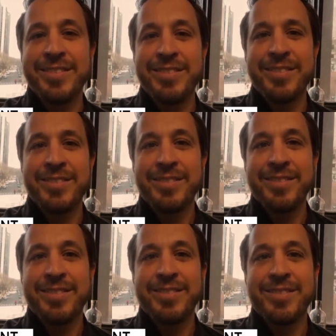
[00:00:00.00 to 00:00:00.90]

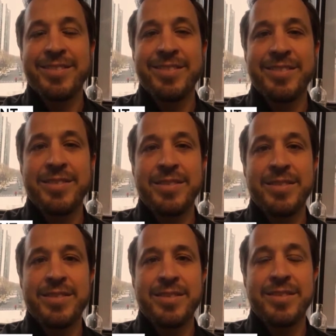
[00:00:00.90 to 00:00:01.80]

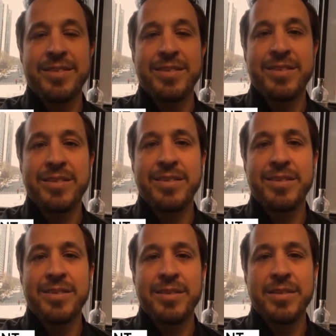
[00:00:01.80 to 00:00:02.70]

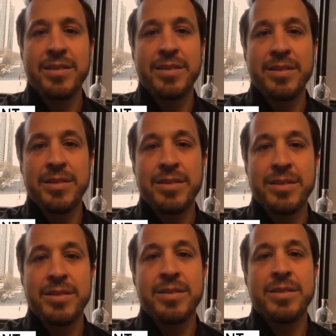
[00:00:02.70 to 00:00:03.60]

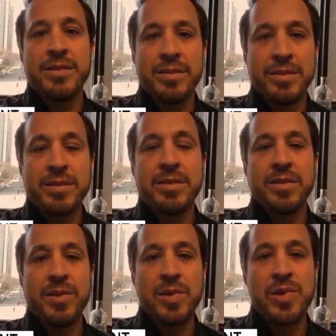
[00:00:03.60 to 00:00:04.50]

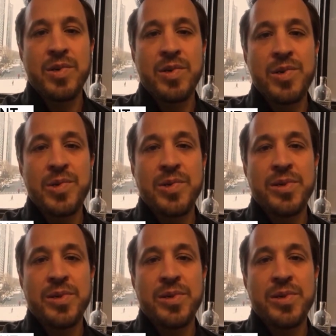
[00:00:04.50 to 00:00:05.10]
This person isn't speaking.